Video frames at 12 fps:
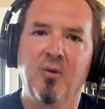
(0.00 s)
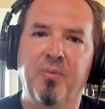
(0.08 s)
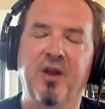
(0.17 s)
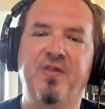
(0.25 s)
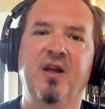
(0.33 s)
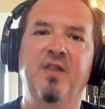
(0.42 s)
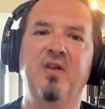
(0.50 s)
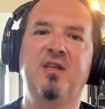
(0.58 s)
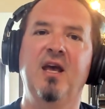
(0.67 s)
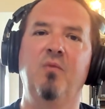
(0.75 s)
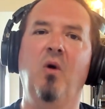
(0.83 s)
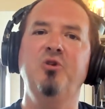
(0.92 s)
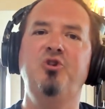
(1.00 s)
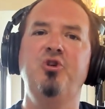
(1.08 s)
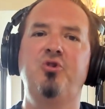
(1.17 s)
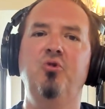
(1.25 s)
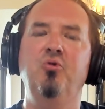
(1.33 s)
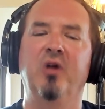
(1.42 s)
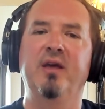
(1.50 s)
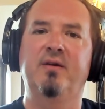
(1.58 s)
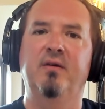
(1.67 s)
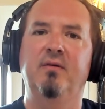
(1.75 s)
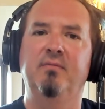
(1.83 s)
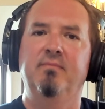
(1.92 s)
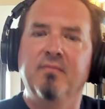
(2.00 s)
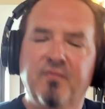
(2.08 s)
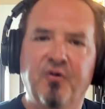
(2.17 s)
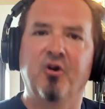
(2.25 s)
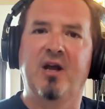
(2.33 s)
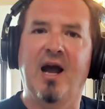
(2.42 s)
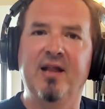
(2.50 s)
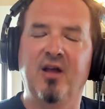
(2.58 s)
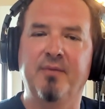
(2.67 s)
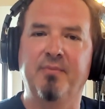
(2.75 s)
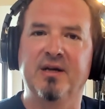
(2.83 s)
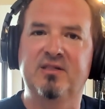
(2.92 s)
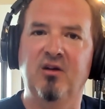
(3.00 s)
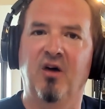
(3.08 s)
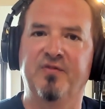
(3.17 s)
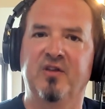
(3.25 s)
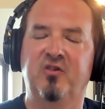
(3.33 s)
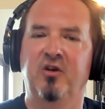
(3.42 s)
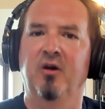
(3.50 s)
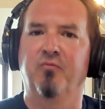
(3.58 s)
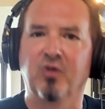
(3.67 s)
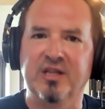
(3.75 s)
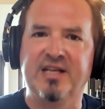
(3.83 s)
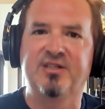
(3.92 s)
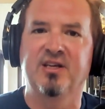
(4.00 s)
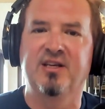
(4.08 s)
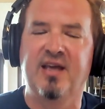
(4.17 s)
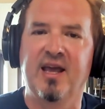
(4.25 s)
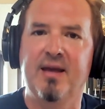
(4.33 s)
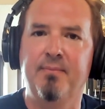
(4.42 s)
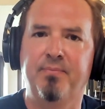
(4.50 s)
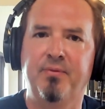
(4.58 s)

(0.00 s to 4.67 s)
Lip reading: But at the end of the day, what would you do, like, for a guy like myself that's going to release a game,